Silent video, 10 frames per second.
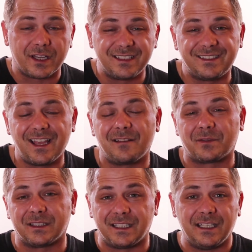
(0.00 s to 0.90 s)

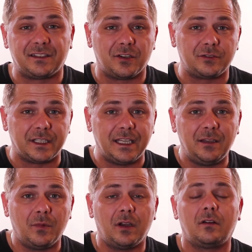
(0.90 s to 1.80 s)
in-depth, detailed
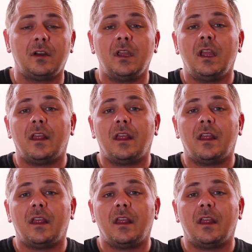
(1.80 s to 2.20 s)
email